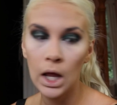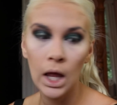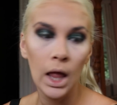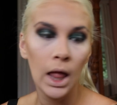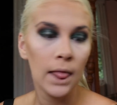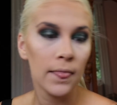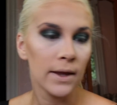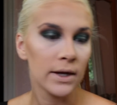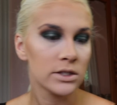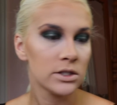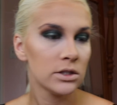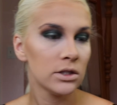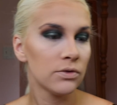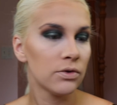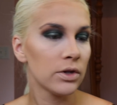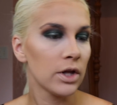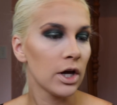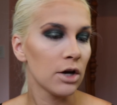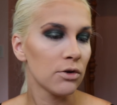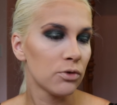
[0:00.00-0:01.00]
That's
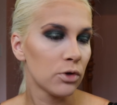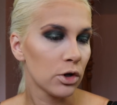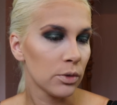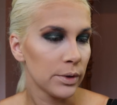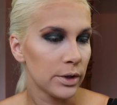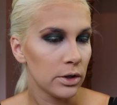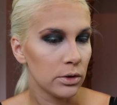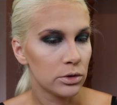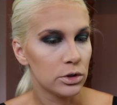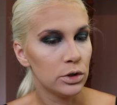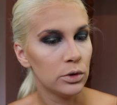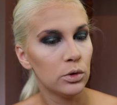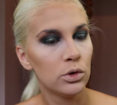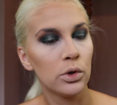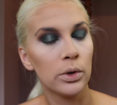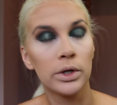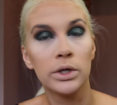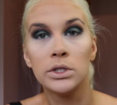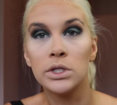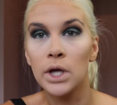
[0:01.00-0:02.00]
enough of that before we go too
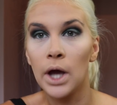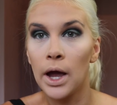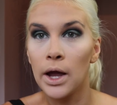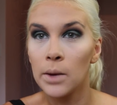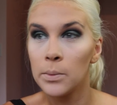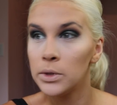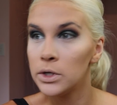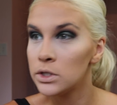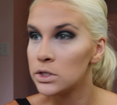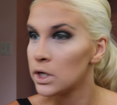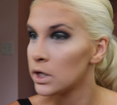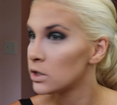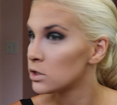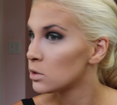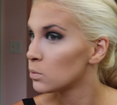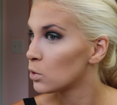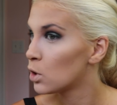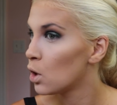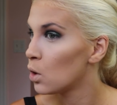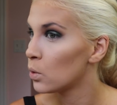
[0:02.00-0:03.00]
crazy. I am going to take
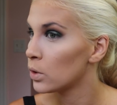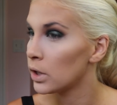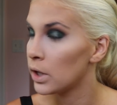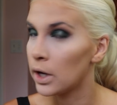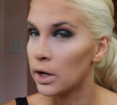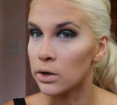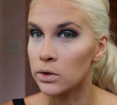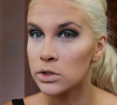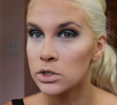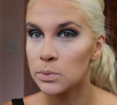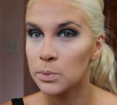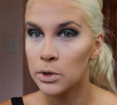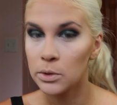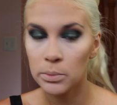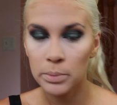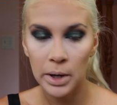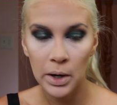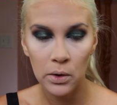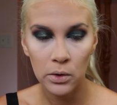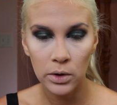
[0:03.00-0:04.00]
some Coty
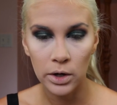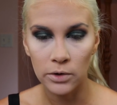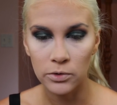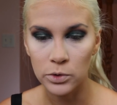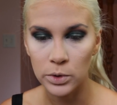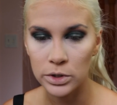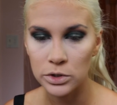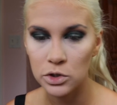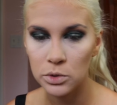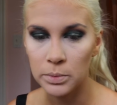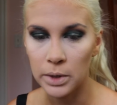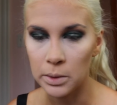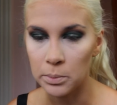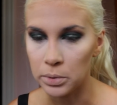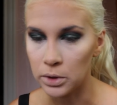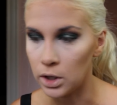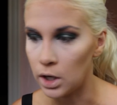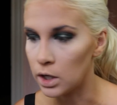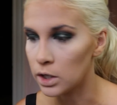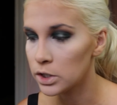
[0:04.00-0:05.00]
Airspun powder after I do my
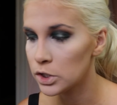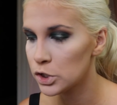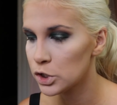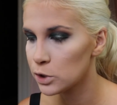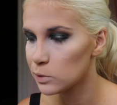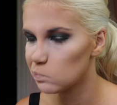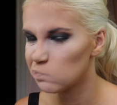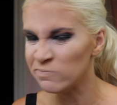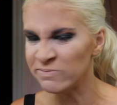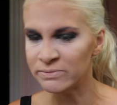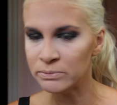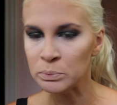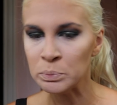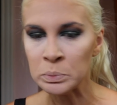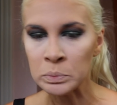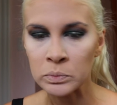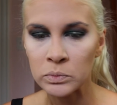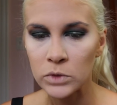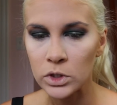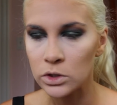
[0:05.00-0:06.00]
blush
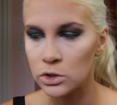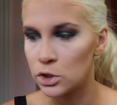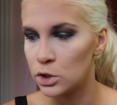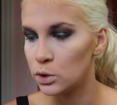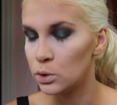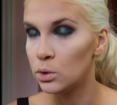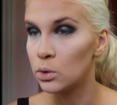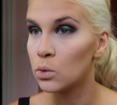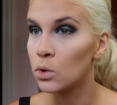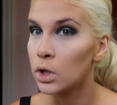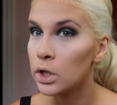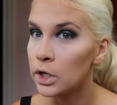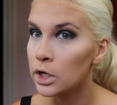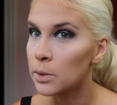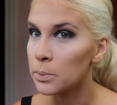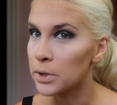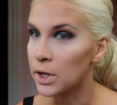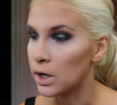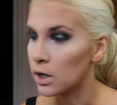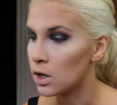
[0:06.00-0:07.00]
to clean
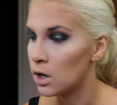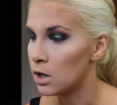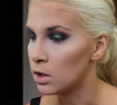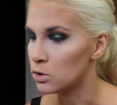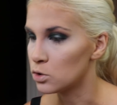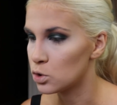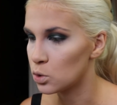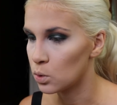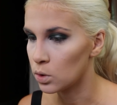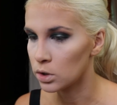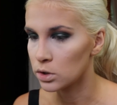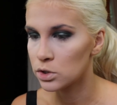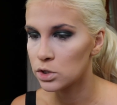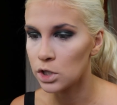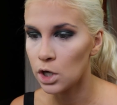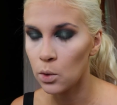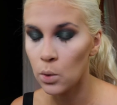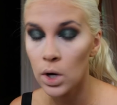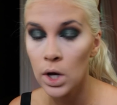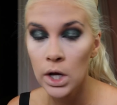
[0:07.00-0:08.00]
up that contour.
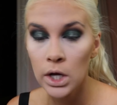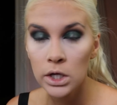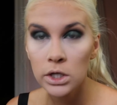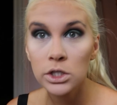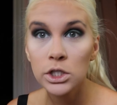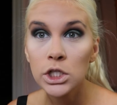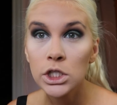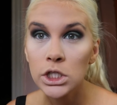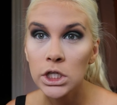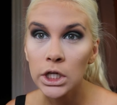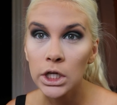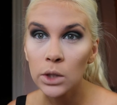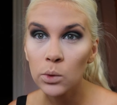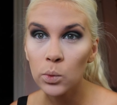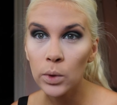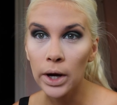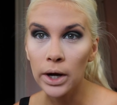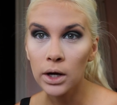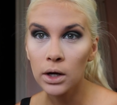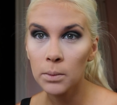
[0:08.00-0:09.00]
So she
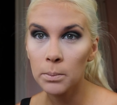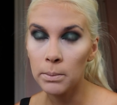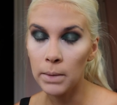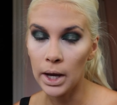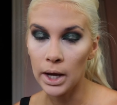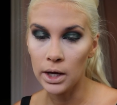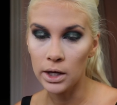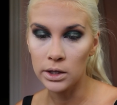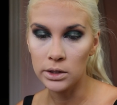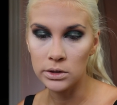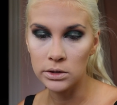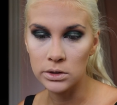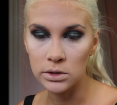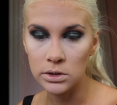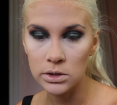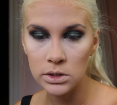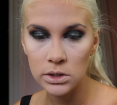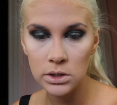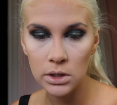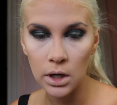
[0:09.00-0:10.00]

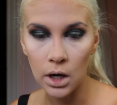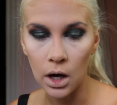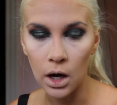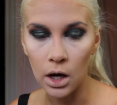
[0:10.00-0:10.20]
recommends,